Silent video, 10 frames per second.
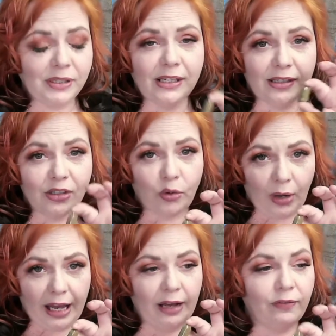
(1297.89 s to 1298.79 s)
This is
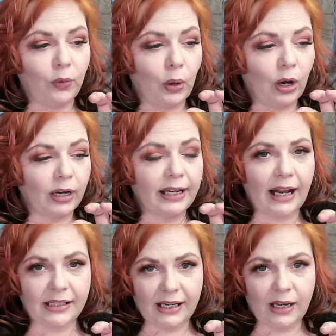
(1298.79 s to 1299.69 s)
great for
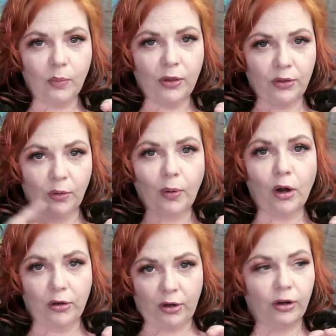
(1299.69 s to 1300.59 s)
connecting with your
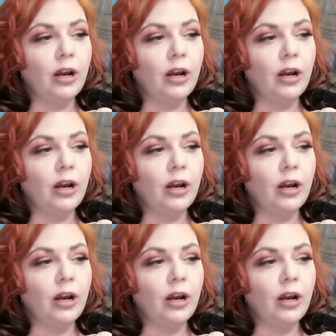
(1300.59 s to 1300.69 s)
partner.